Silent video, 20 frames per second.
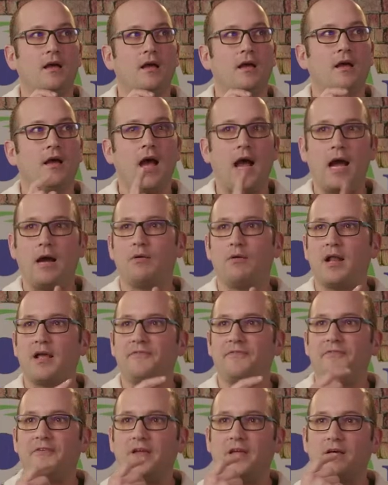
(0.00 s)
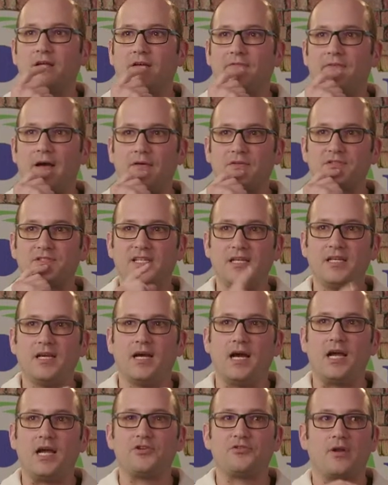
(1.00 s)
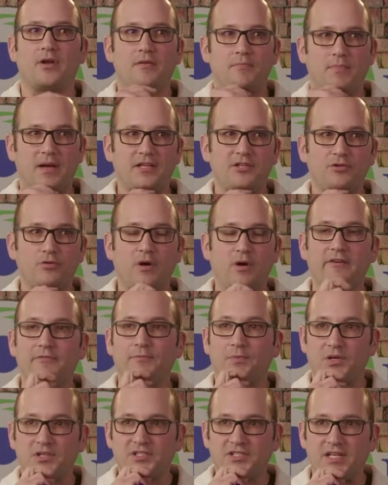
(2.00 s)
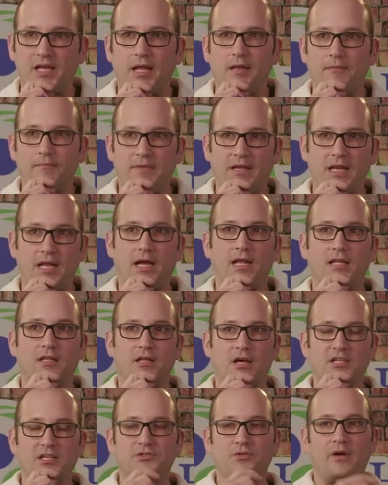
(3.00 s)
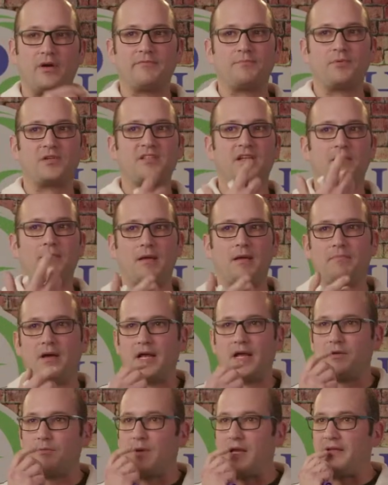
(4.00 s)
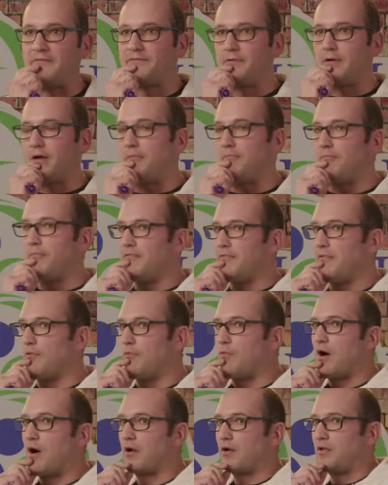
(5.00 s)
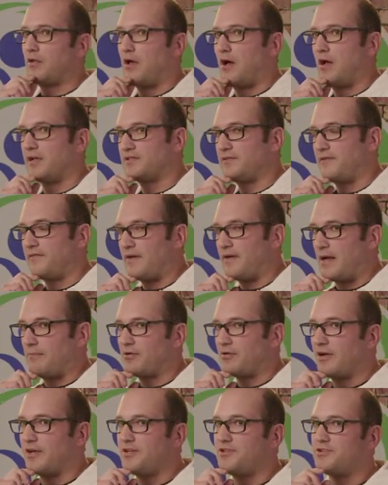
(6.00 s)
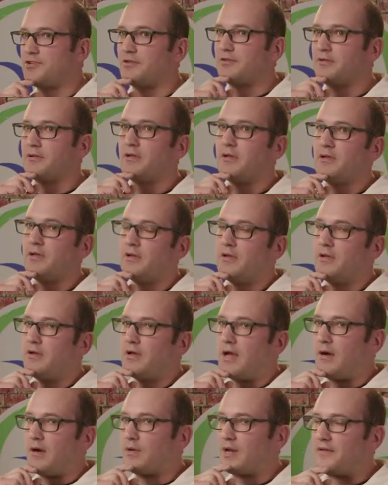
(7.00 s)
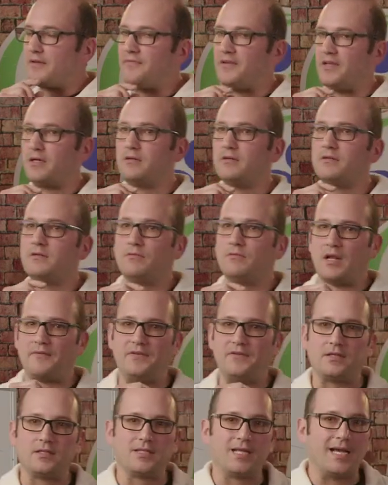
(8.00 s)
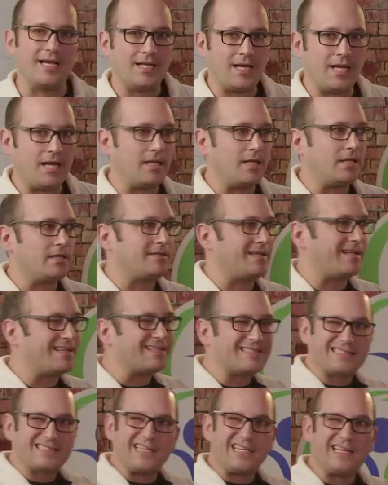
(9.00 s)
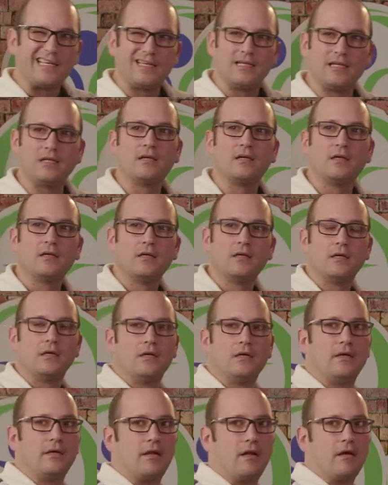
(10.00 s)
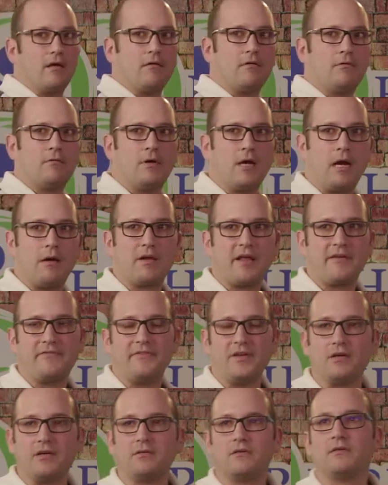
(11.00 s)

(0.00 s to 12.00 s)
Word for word: How would I feel if I was dehydrated by 12%, meaning I lost 12% of my body weight from water loss and evaporation? How would I feel? Would I feel lightheaded, dizzy? You know, how would I feel?